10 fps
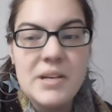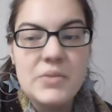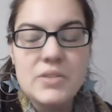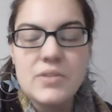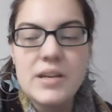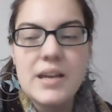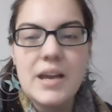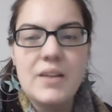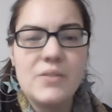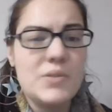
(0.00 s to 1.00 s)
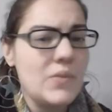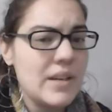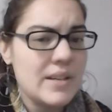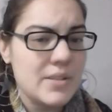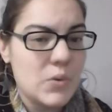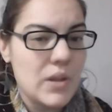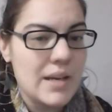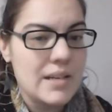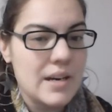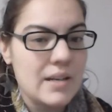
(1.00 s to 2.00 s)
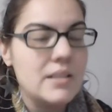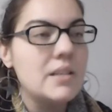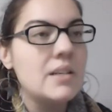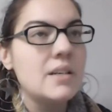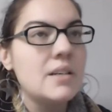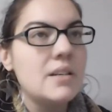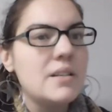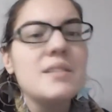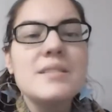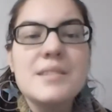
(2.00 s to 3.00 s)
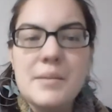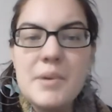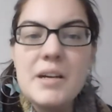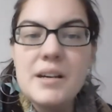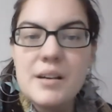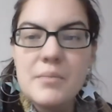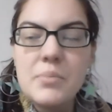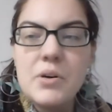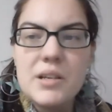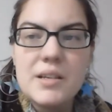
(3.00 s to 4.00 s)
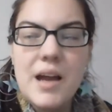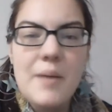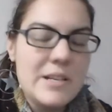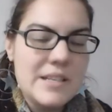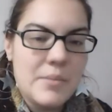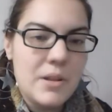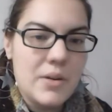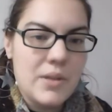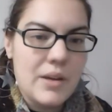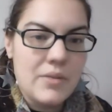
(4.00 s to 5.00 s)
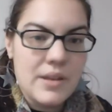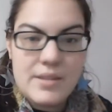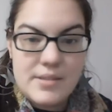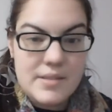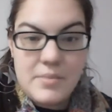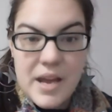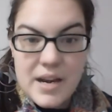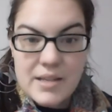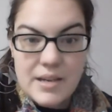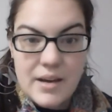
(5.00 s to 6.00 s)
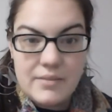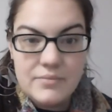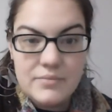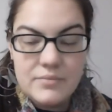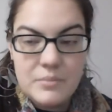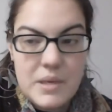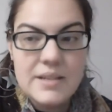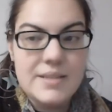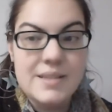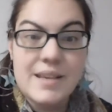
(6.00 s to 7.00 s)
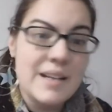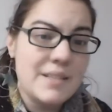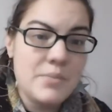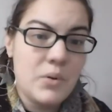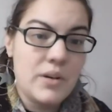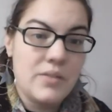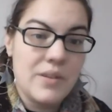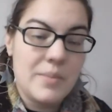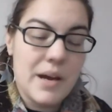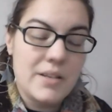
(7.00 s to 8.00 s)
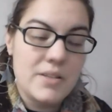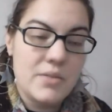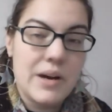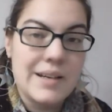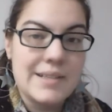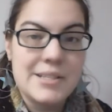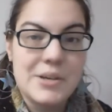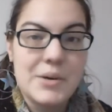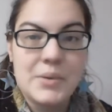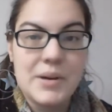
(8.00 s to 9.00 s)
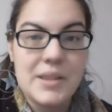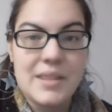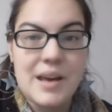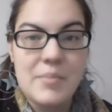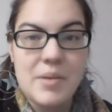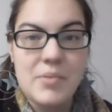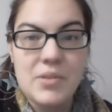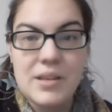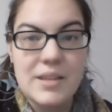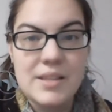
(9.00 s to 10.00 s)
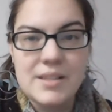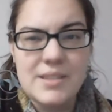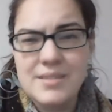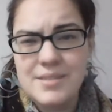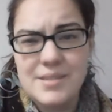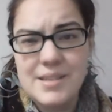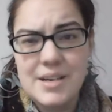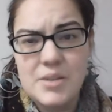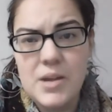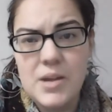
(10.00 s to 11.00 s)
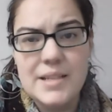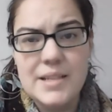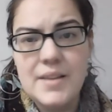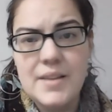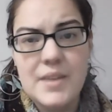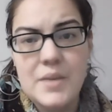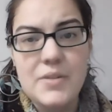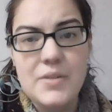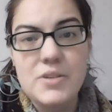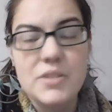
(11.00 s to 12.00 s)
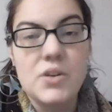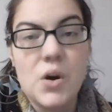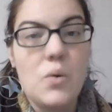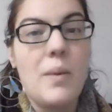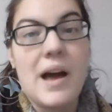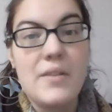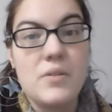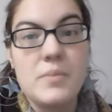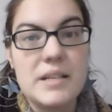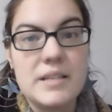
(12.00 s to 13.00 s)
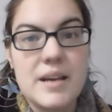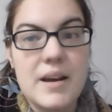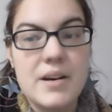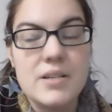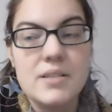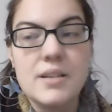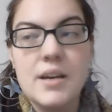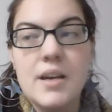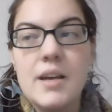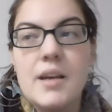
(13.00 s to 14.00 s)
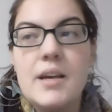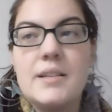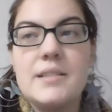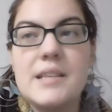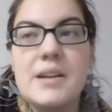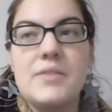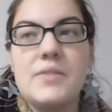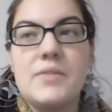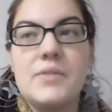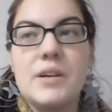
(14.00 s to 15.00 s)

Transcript: me know what you think. If you don't think it's a cool idea, send me a, put a comment down below that you think this is a bad idea, because that's important feedback too. I need to know that people think that this is a terrible idea and they'd rather just go buy from indie dyers instead of